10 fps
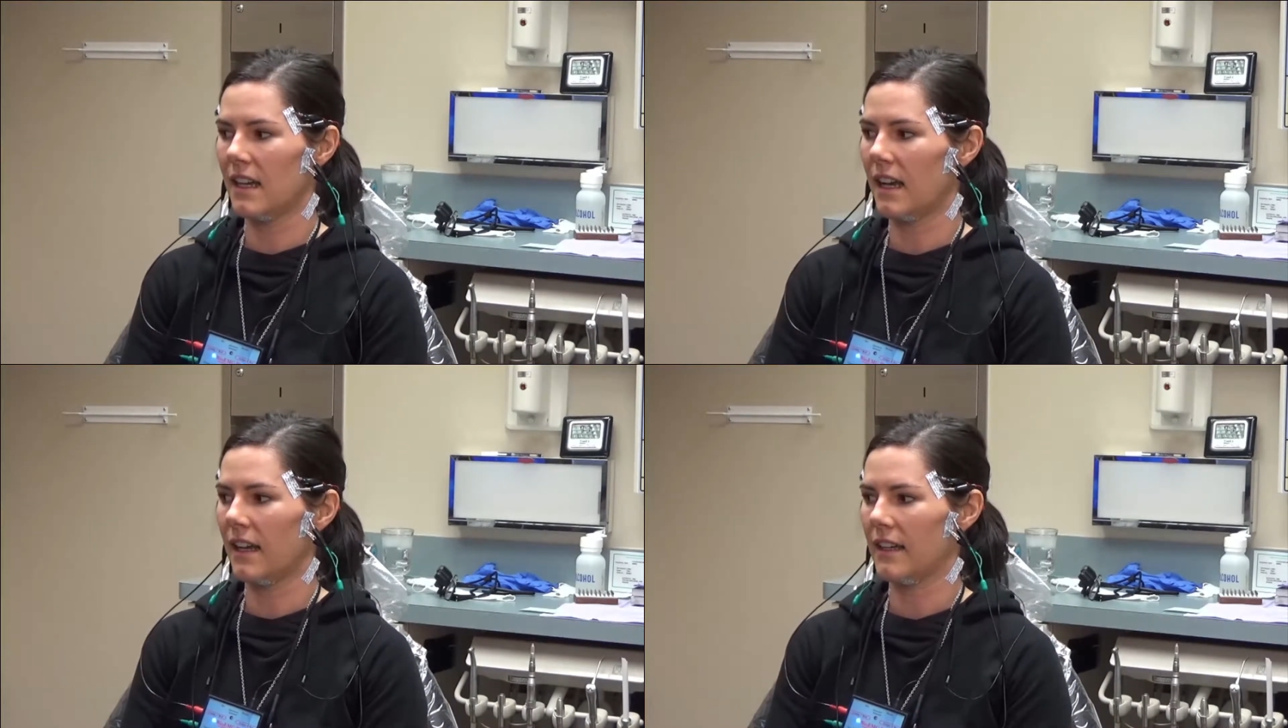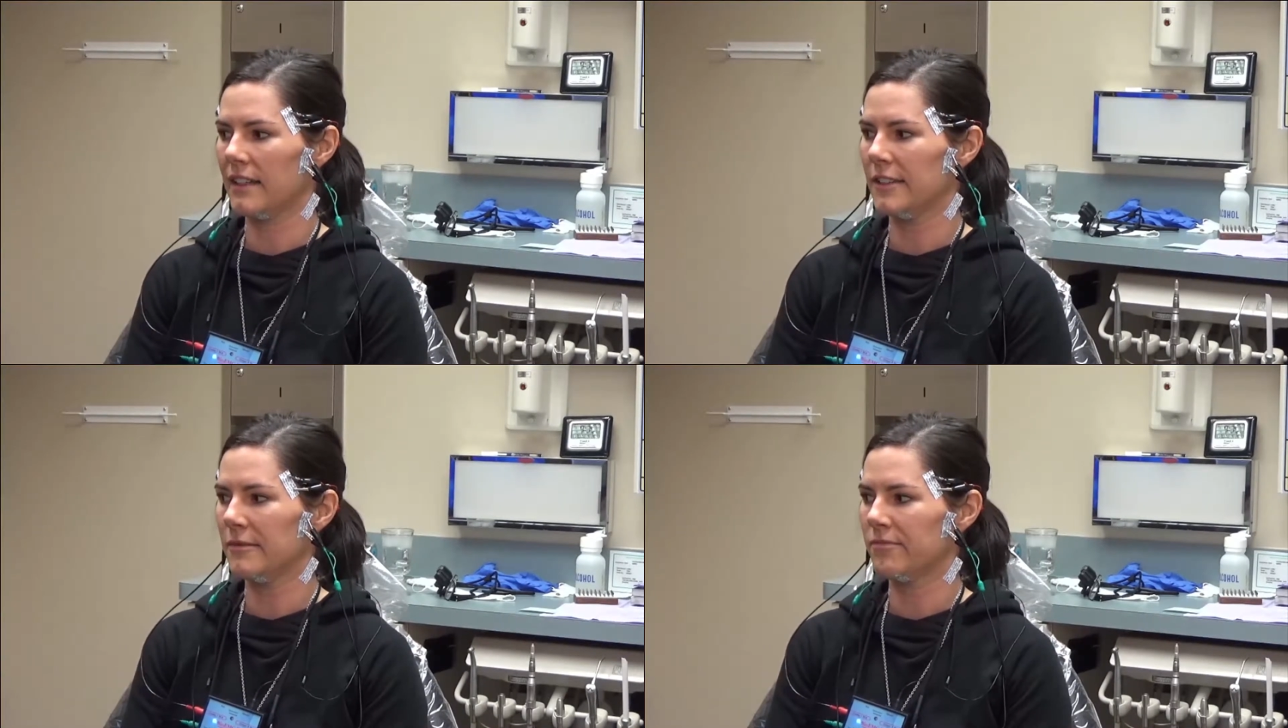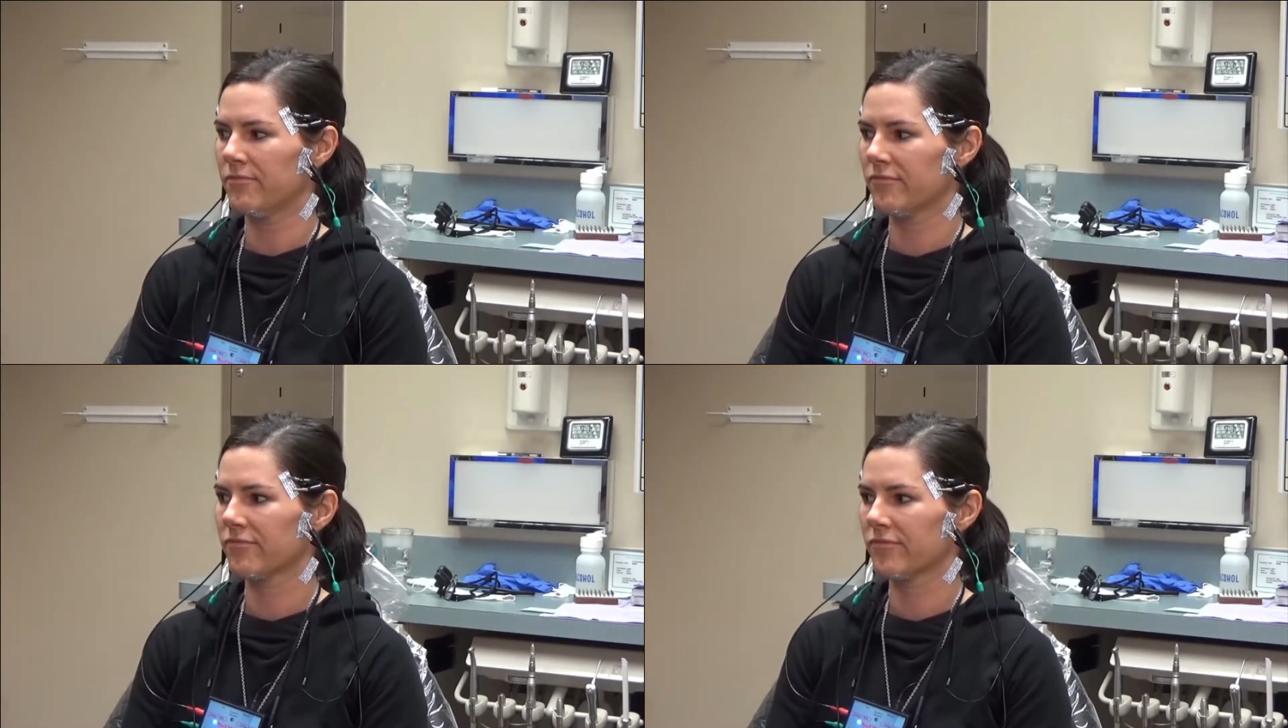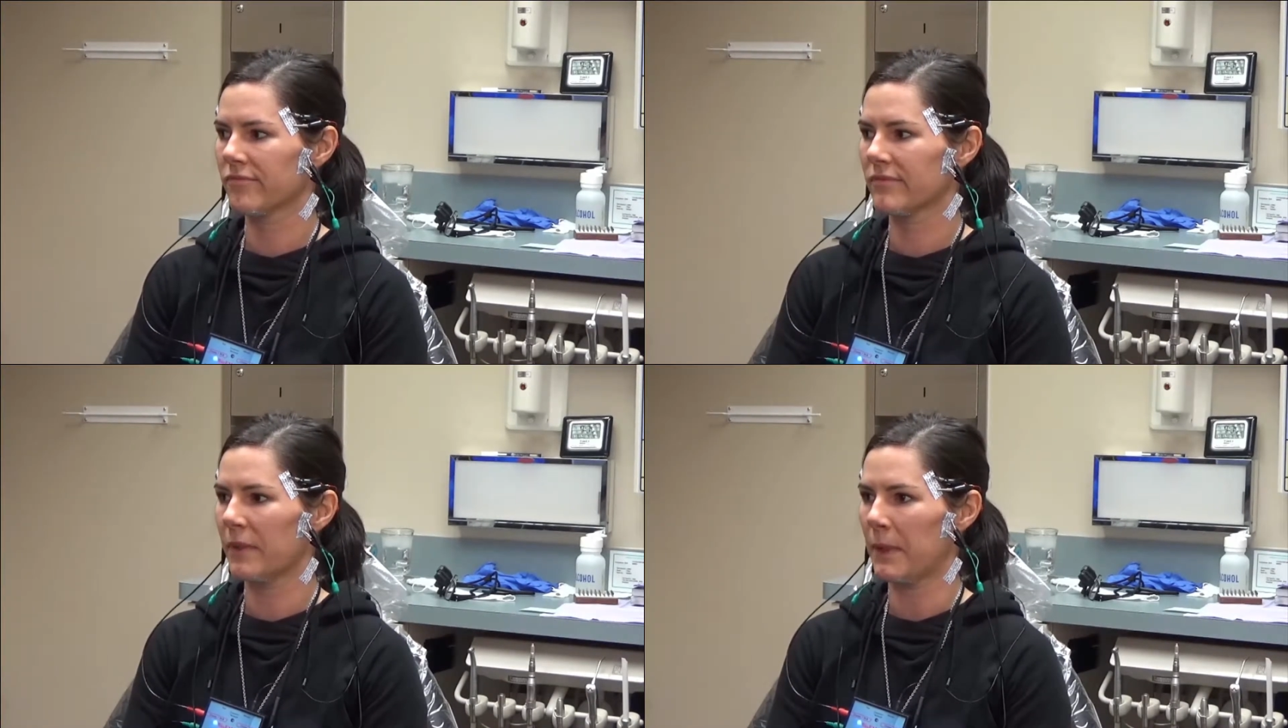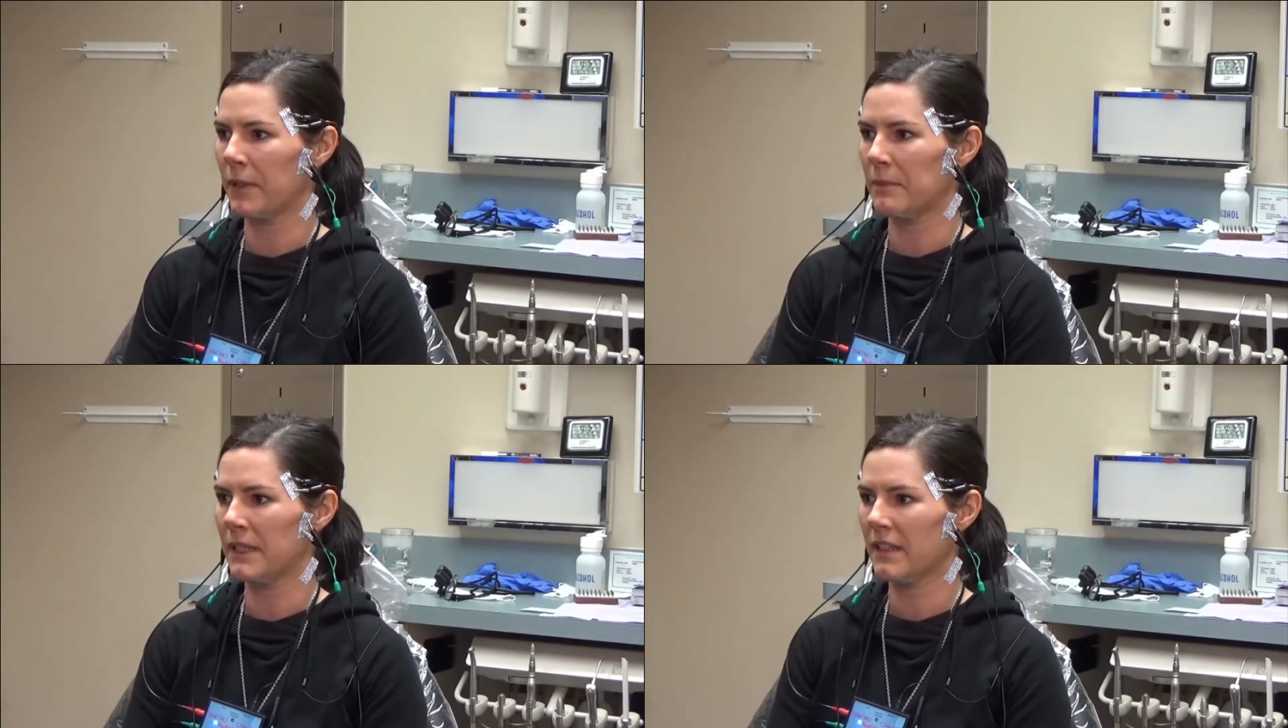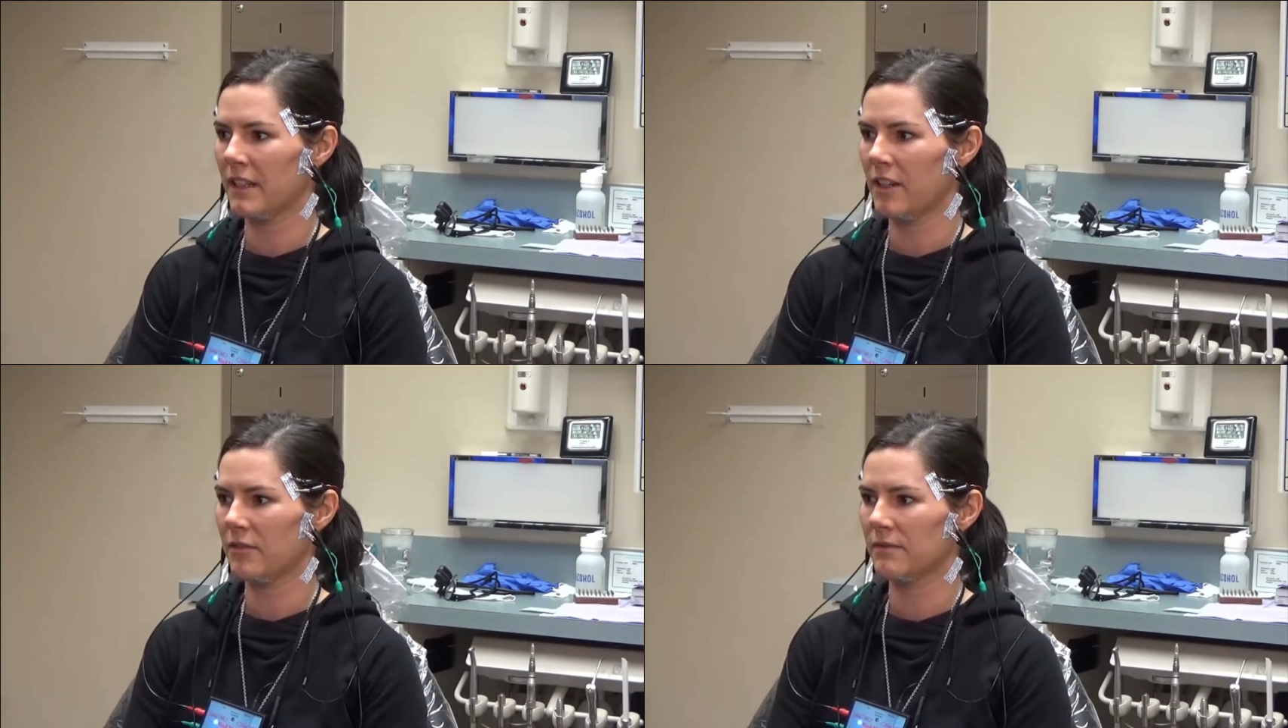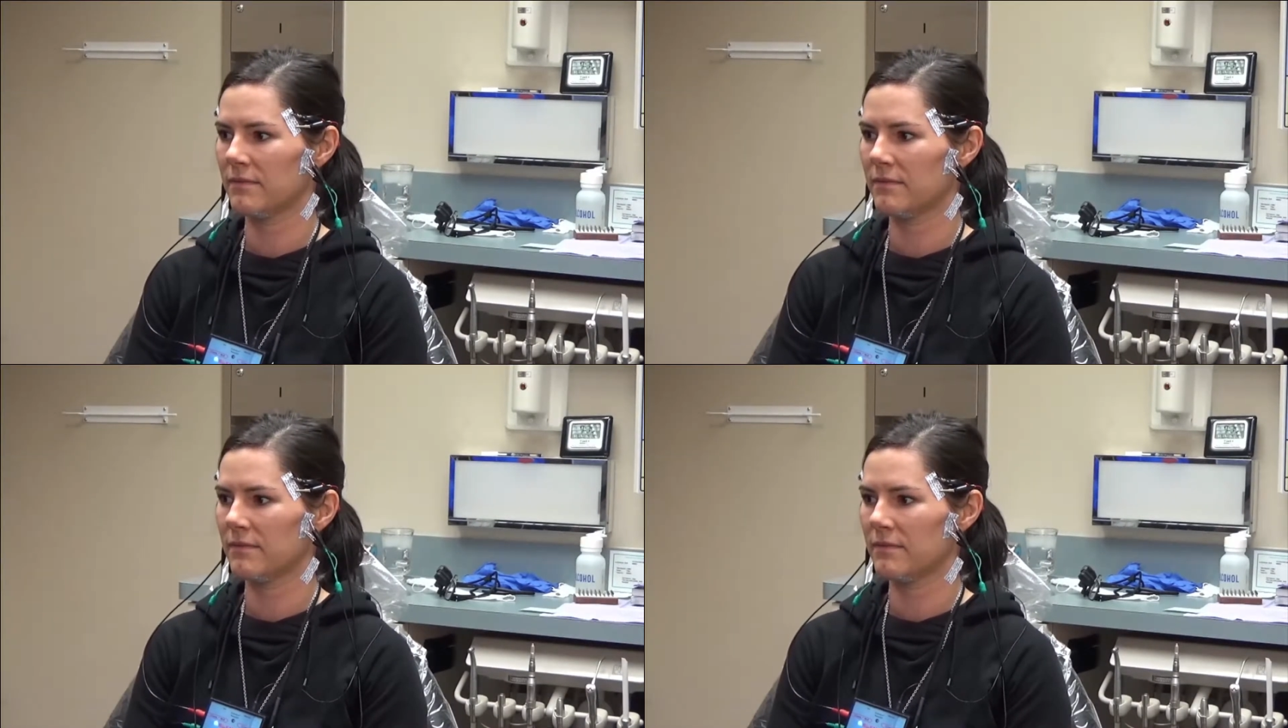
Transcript: Um, about a month ago.